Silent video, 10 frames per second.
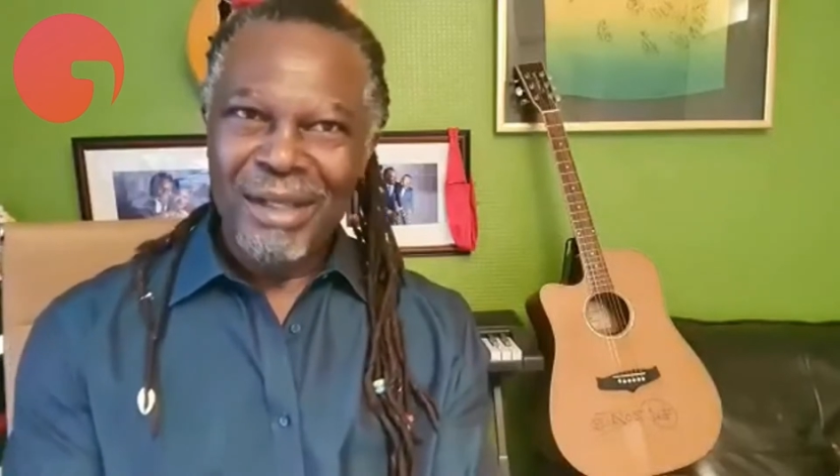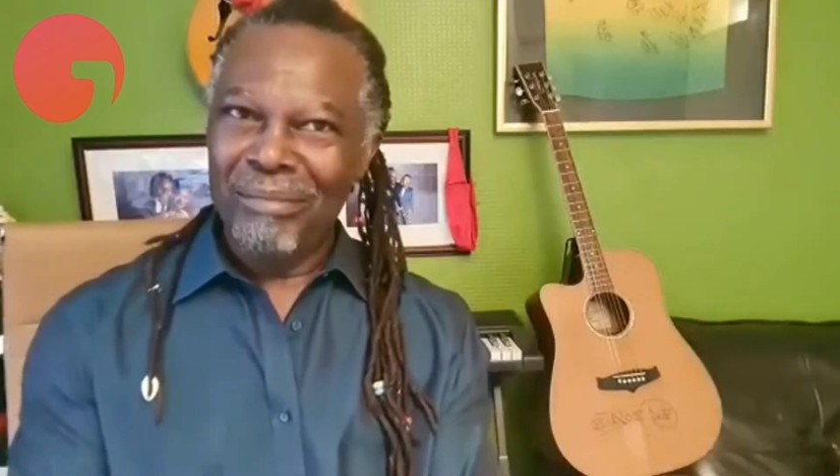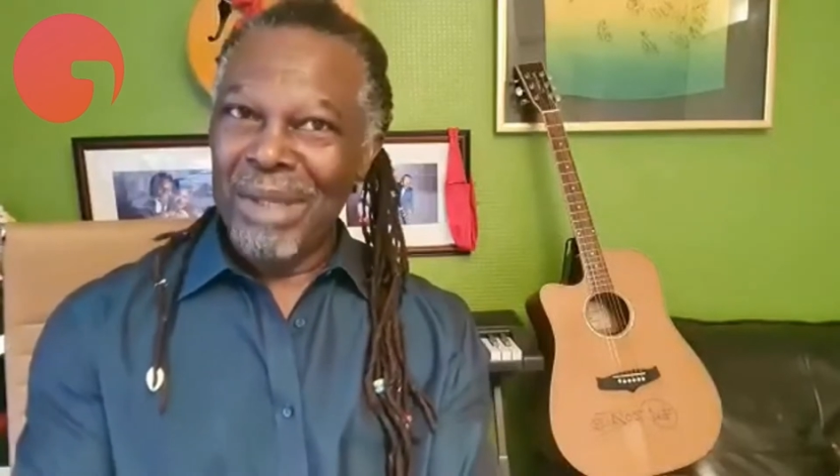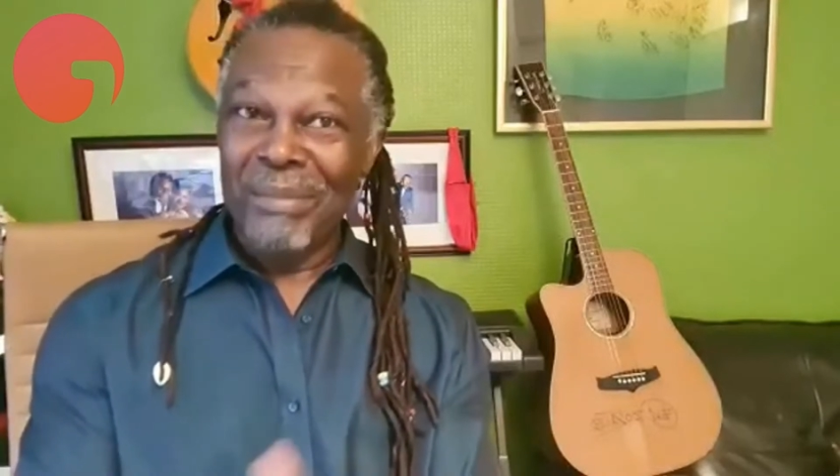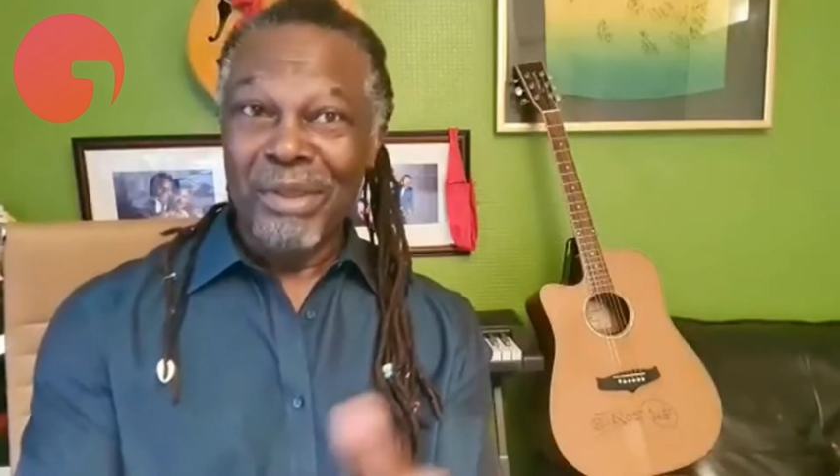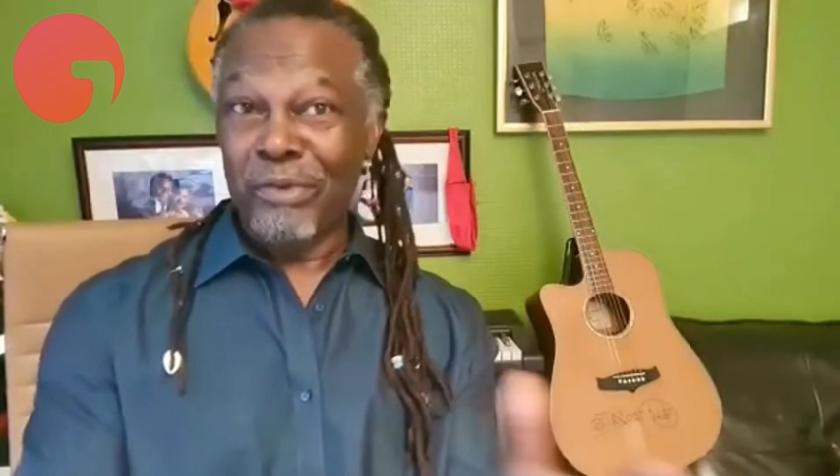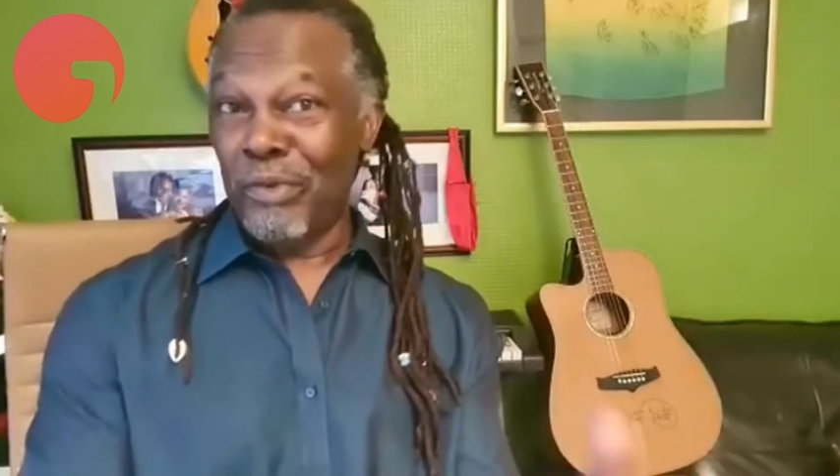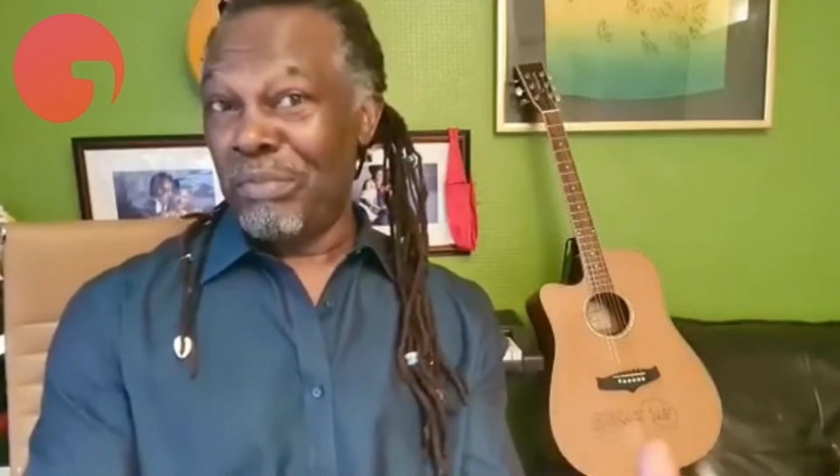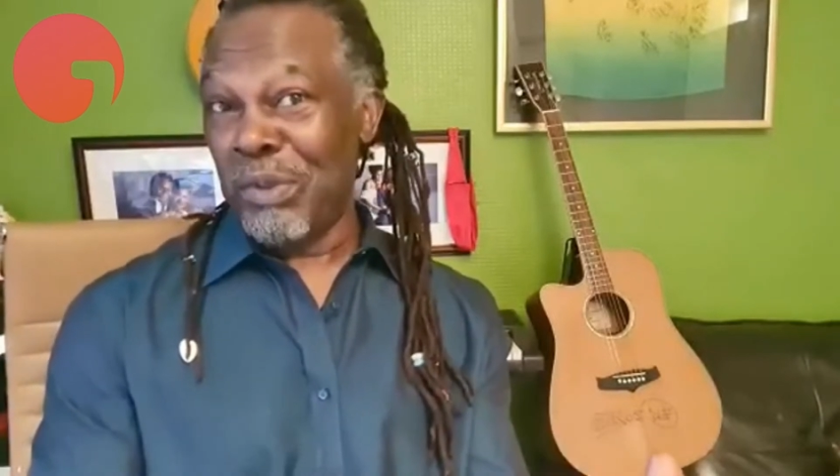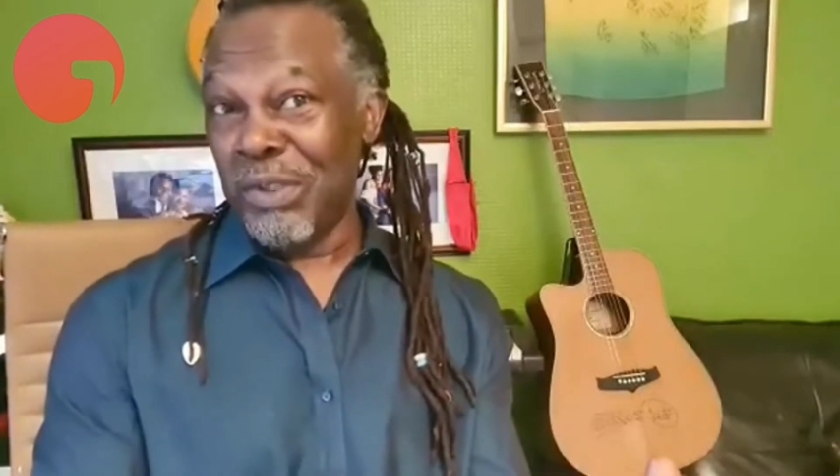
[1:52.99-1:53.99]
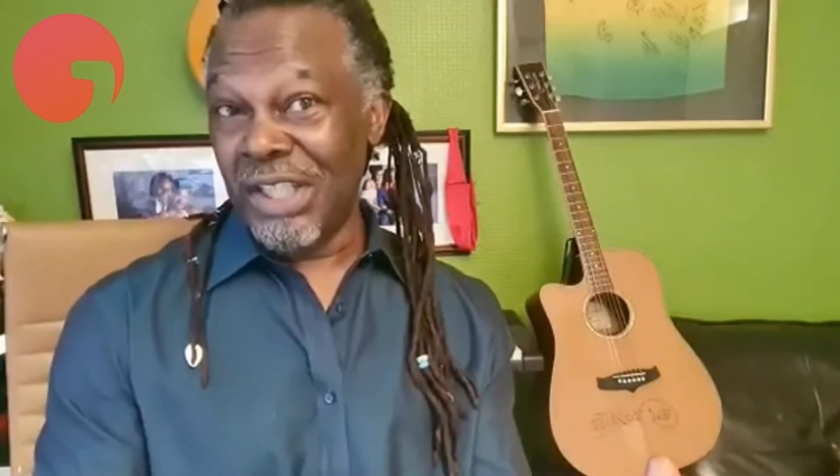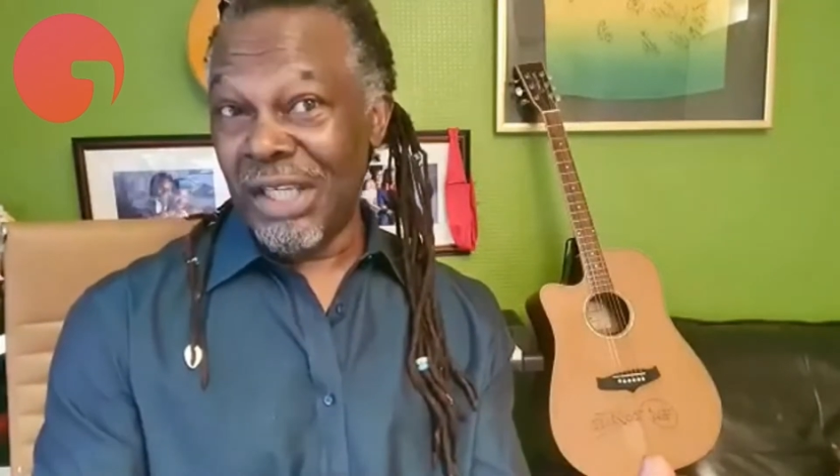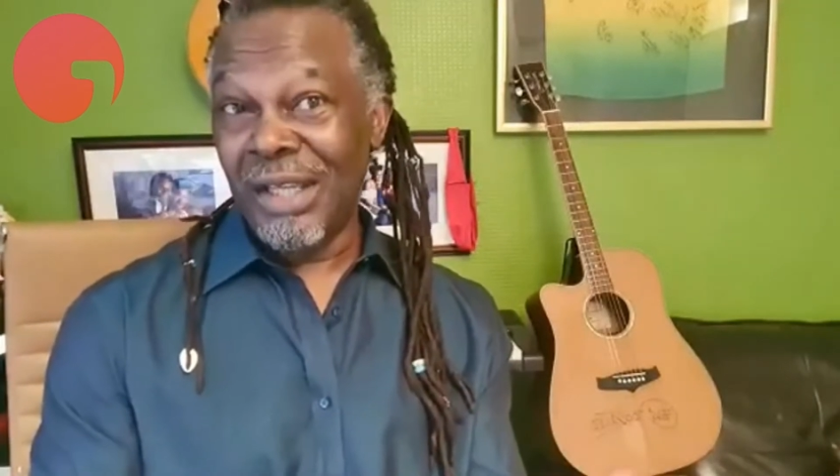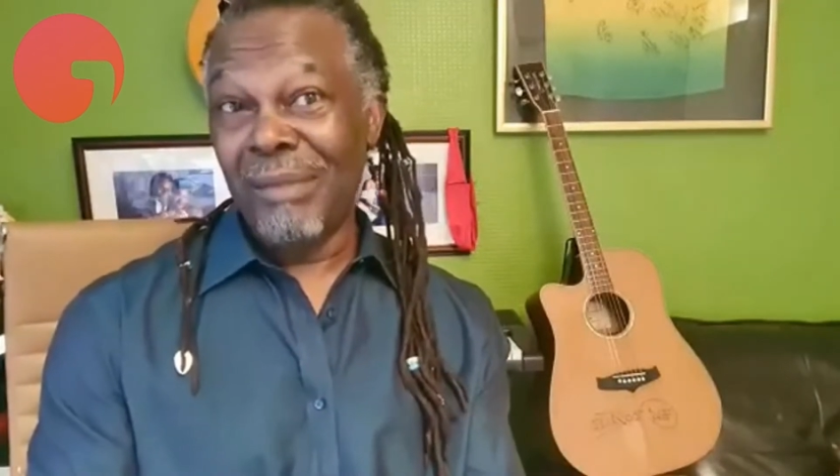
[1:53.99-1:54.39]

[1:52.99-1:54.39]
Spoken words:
maybe through music,